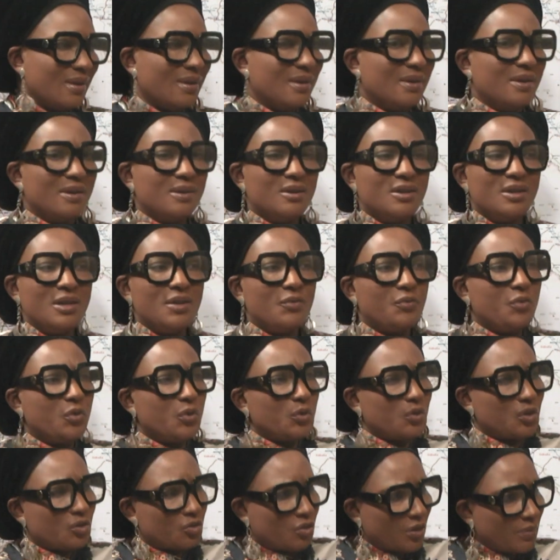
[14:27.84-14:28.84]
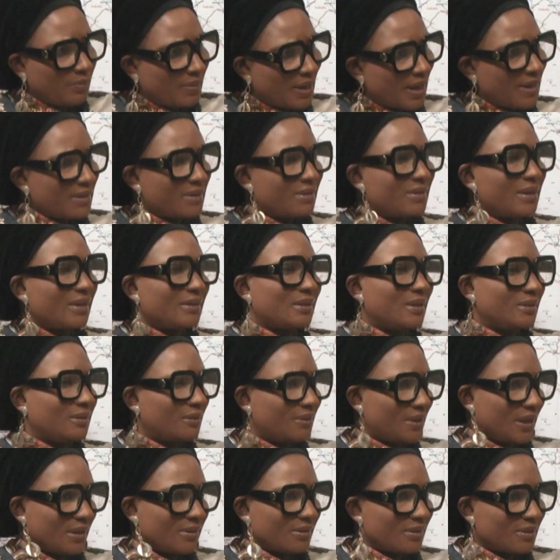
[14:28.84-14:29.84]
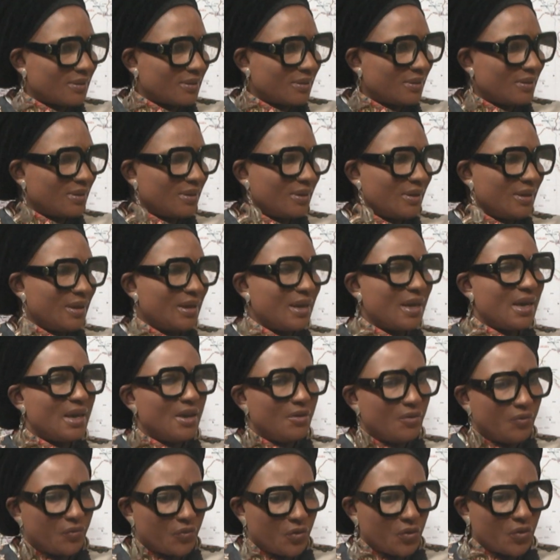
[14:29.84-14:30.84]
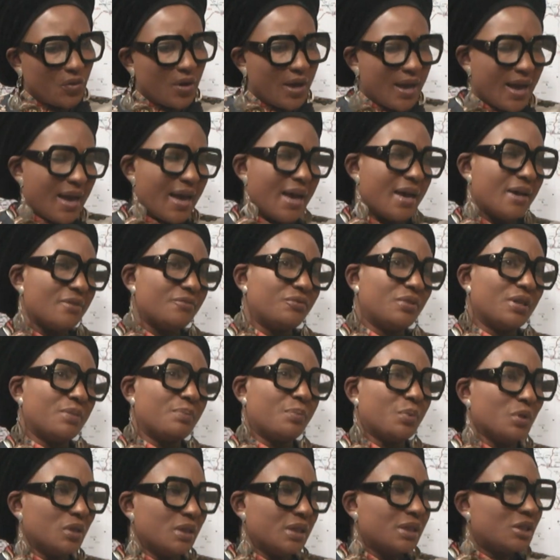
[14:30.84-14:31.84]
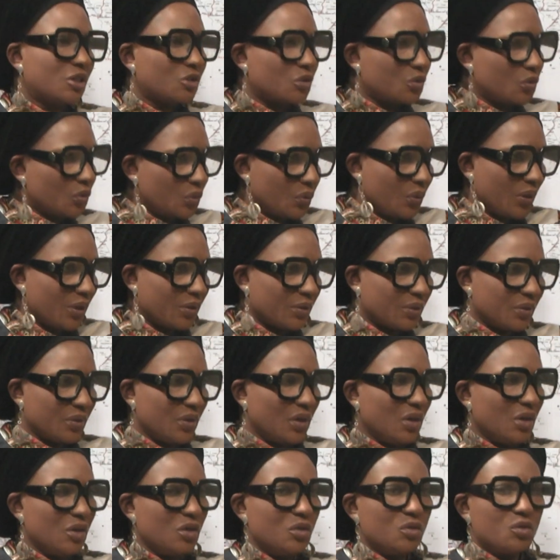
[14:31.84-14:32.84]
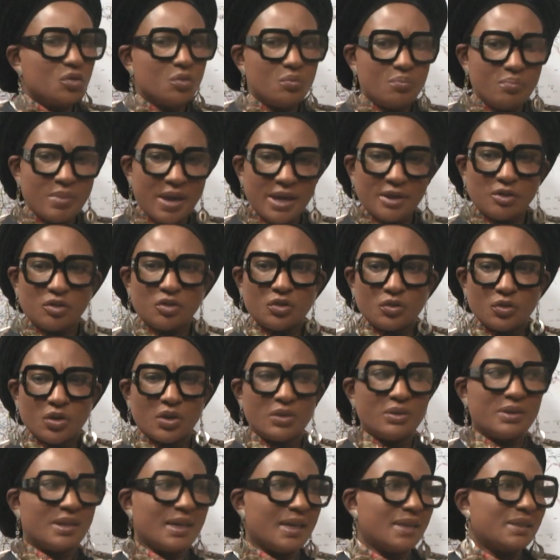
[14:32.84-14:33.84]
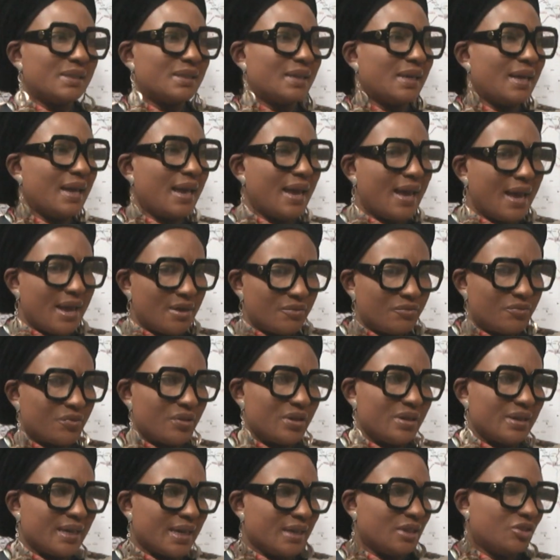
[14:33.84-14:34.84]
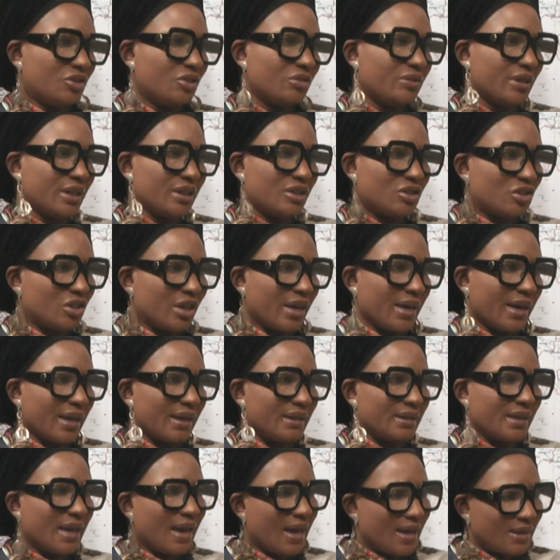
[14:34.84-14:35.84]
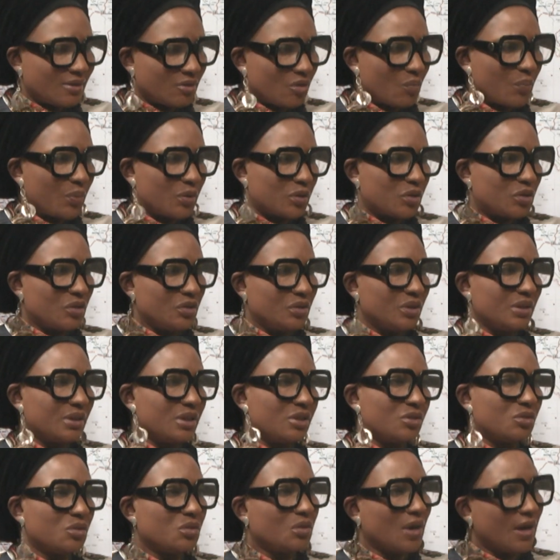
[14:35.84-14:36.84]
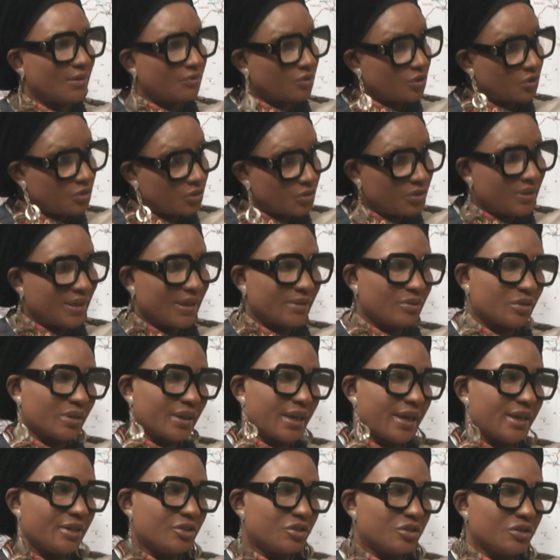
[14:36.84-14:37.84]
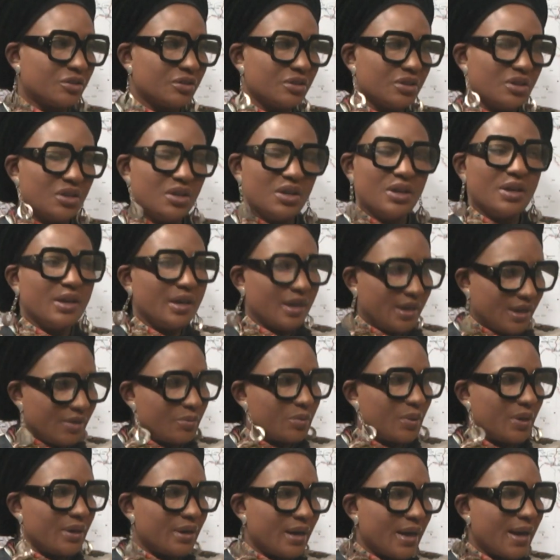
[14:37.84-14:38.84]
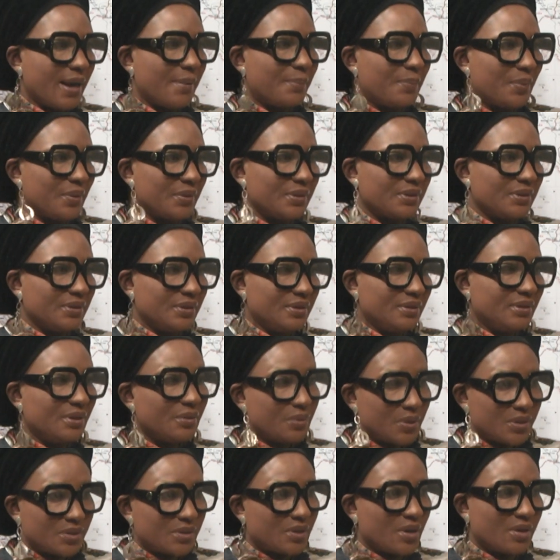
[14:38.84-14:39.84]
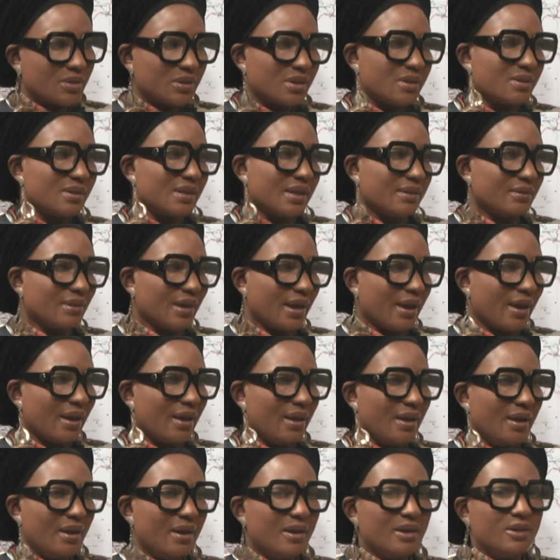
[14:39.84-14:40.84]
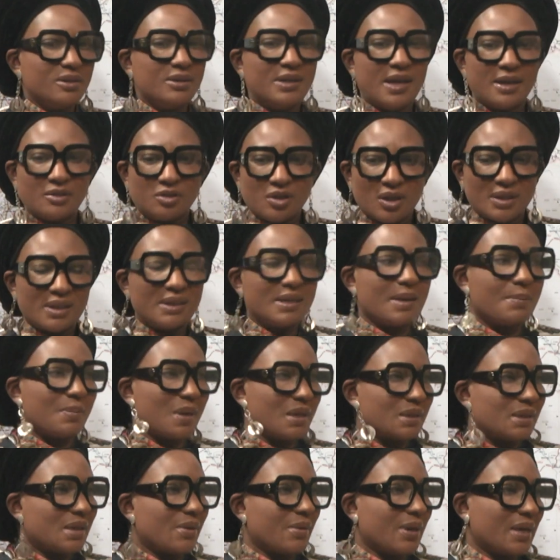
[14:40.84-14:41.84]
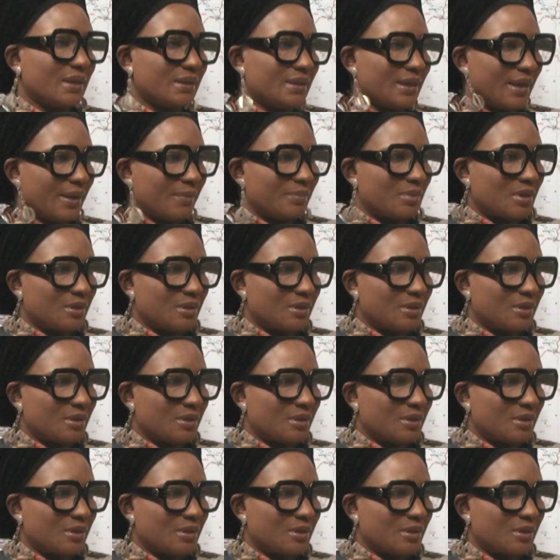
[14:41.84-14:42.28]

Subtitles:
if you streamline certain things, if you have the political will to make sure that every Nigerian child has opportunity to have good education, it will happen. The resources are there. They're talking about our debt.